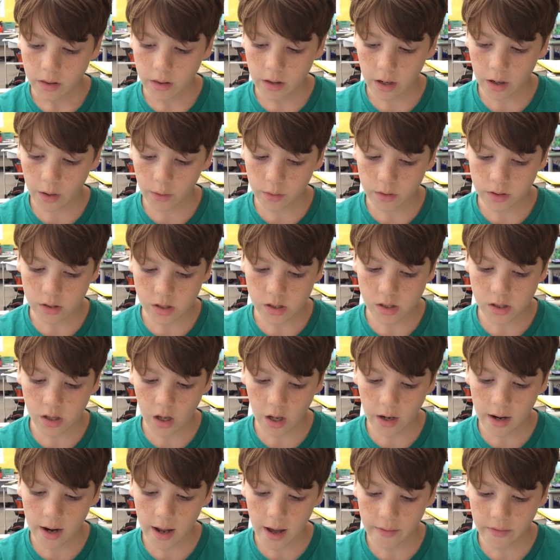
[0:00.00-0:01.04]
There was a
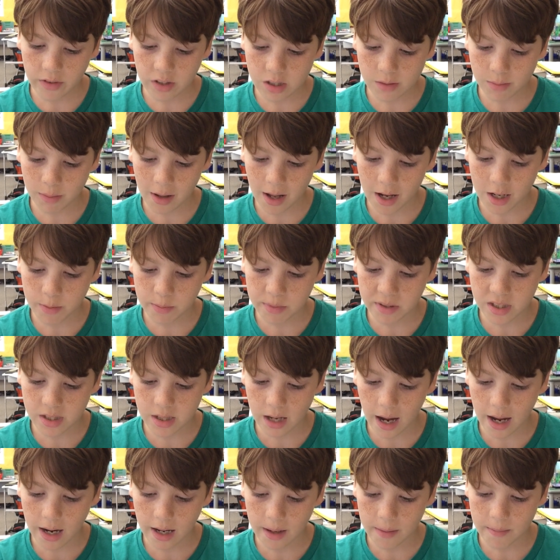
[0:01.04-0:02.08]
sudden heavy splash
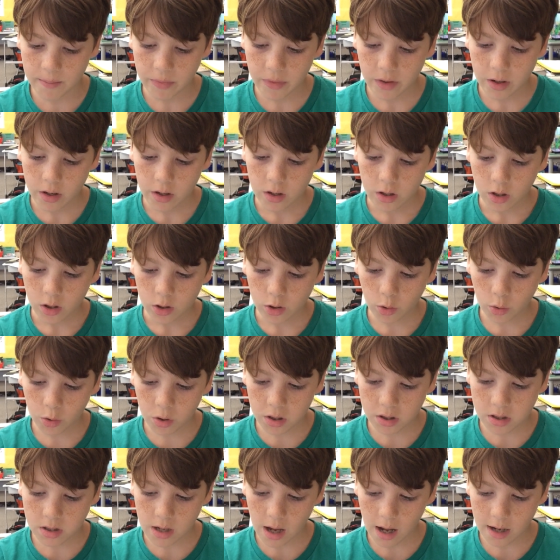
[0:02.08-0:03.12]
beside it.
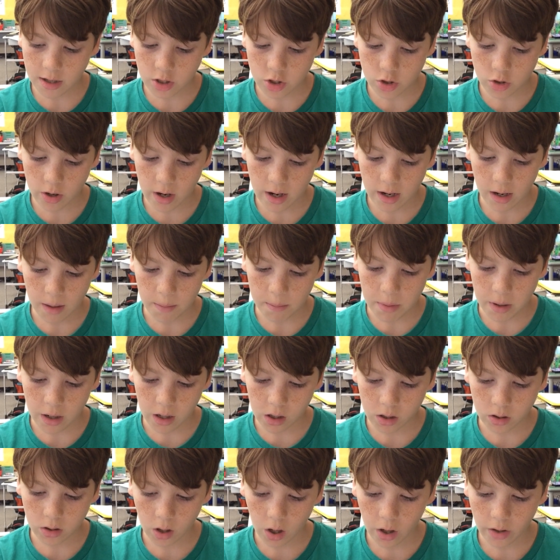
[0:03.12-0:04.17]
Laura sat straight up and
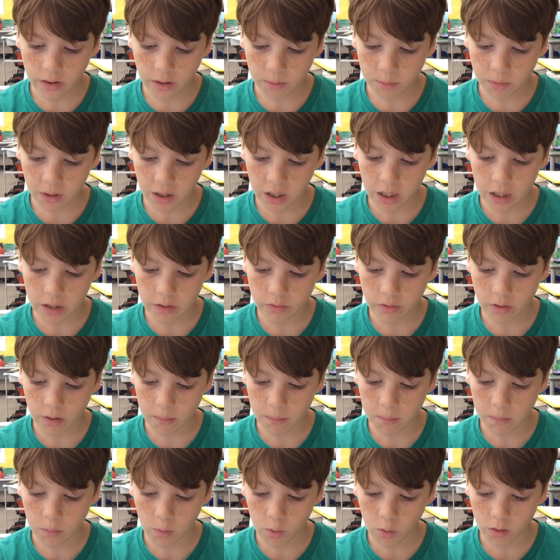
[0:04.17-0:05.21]
clawed the blanket
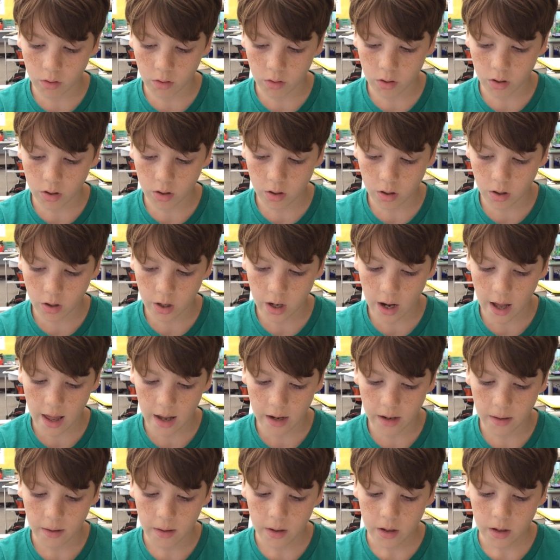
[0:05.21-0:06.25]
from her head.
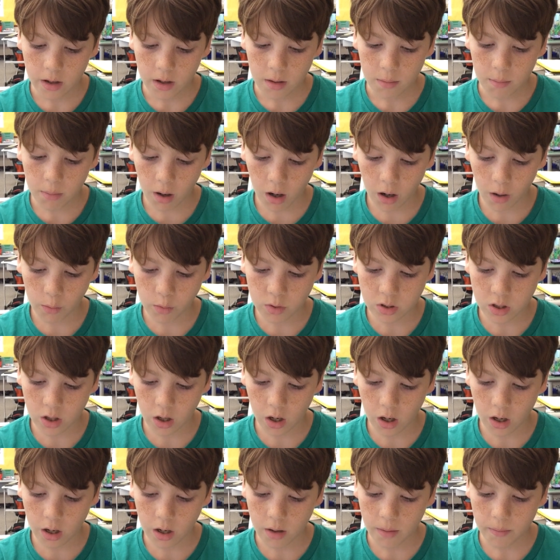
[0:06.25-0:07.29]
Pa was
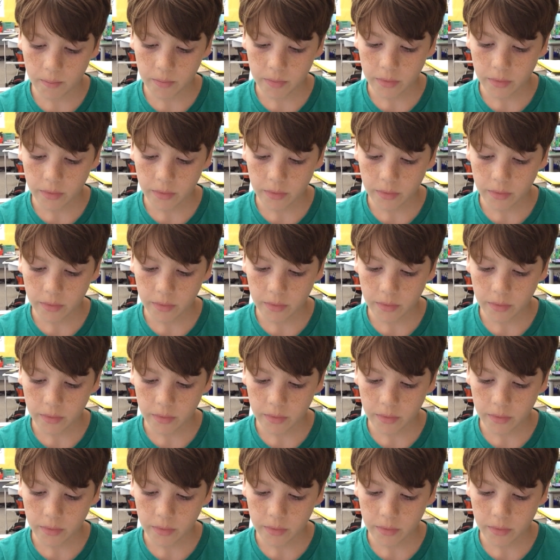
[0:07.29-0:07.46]
gone.